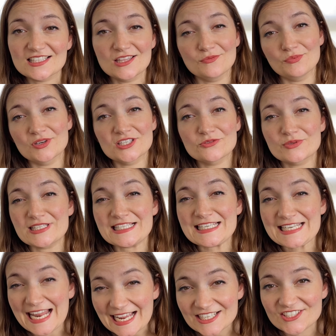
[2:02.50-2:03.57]
the bridge was
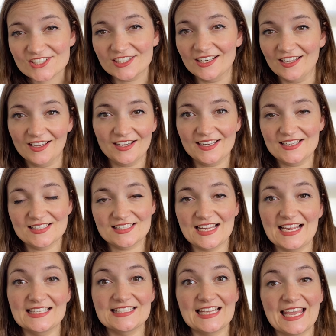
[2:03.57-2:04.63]
nationalised
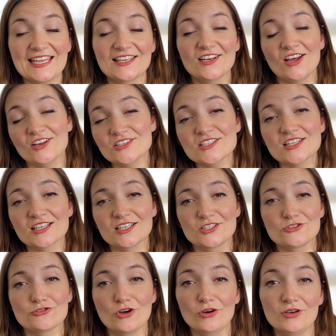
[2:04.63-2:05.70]
and taken under the
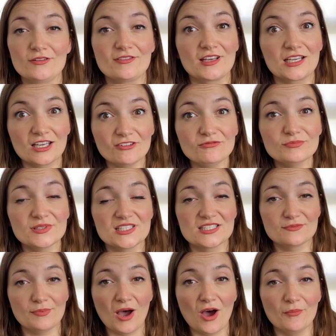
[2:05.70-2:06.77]
control of the government
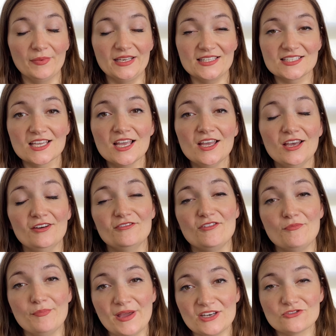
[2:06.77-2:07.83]
department of the
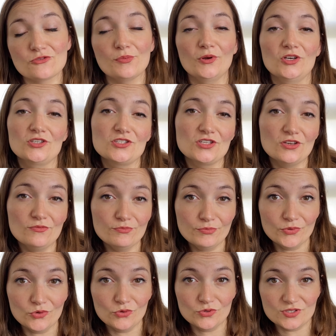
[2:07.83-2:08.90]
Metropolitan
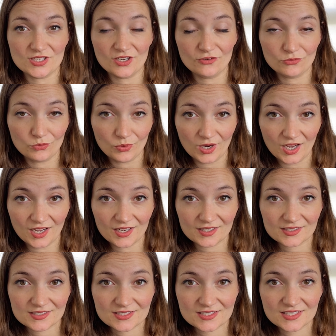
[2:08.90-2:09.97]
Board of
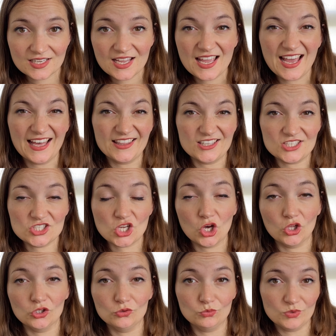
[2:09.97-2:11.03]
Works, and the
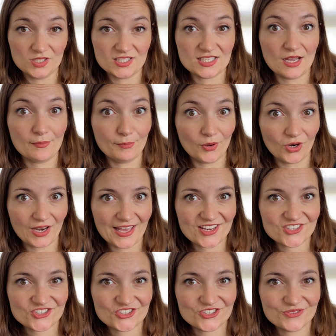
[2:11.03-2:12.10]
toll was
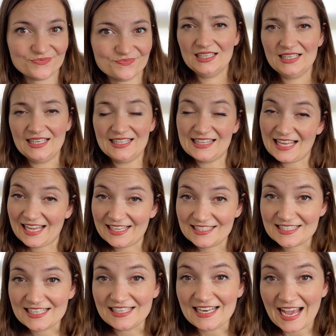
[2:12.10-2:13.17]
abolished. In the
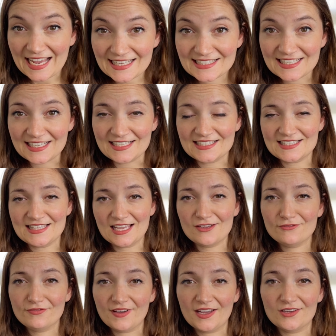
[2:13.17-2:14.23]
1880s, they
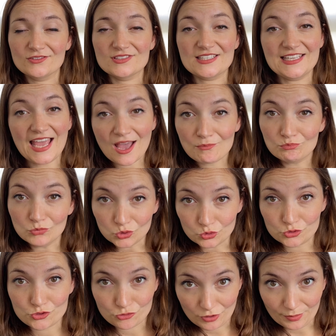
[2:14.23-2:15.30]
found yet more
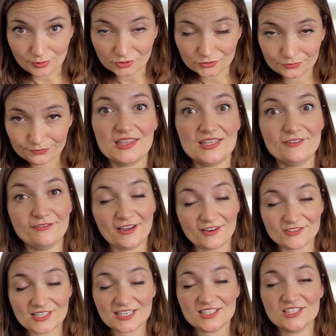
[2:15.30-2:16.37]
trouble. The
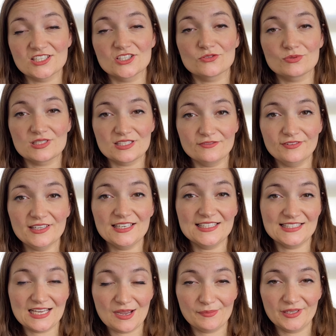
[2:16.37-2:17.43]
foundations were severely
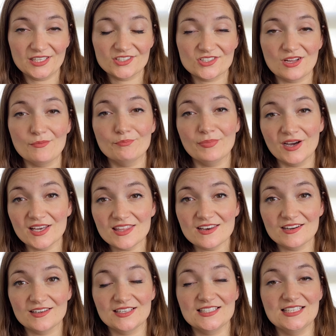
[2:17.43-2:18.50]
damaged, and by the
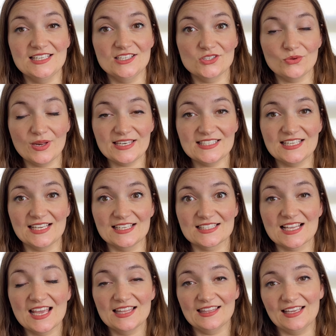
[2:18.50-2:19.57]
1920s,
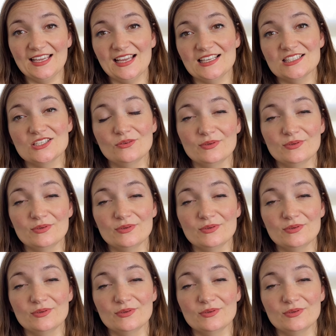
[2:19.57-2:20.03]
they had to